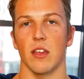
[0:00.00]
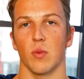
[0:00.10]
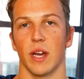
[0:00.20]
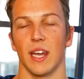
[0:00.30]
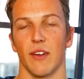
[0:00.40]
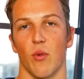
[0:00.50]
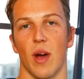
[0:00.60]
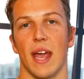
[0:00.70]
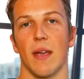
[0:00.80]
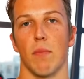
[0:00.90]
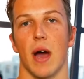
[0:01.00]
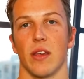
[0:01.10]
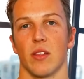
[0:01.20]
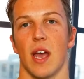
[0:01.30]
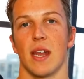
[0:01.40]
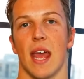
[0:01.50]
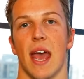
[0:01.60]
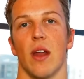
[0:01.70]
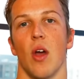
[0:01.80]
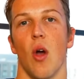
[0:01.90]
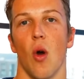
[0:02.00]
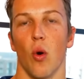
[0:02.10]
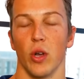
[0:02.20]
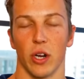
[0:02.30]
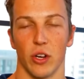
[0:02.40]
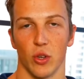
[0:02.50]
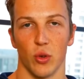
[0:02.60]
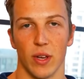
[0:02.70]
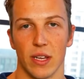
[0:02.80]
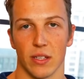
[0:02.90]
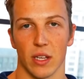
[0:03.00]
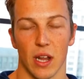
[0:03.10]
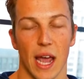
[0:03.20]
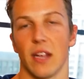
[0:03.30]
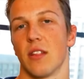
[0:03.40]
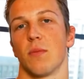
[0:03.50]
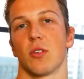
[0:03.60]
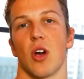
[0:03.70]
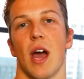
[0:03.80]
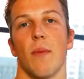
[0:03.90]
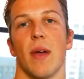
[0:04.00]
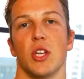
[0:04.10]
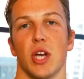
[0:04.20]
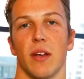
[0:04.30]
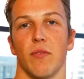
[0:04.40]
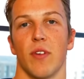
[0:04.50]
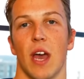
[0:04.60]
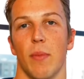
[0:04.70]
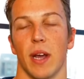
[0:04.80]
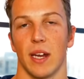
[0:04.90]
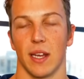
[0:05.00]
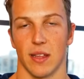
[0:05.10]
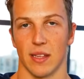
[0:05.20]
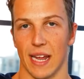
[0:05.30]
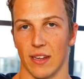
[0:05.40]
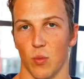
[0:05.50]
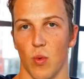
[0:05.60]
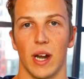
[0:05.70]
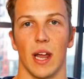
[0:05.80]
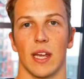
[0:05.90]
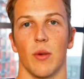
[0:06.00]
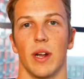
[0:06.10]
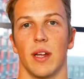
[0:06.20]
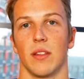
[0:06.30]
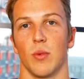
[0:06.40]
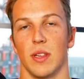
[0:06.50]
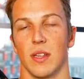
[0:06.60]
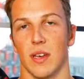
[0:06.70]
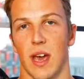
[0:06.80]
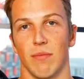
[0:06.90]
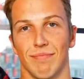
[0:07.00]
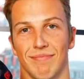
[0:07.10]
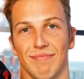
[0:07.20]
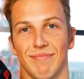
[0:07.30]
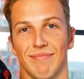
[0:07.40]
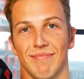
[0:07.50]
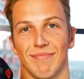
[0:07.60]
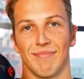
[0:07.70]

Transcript: to his old VW Golf, with the back end sliding out, is a relatable reminder that even at the highest level, racing is about handling the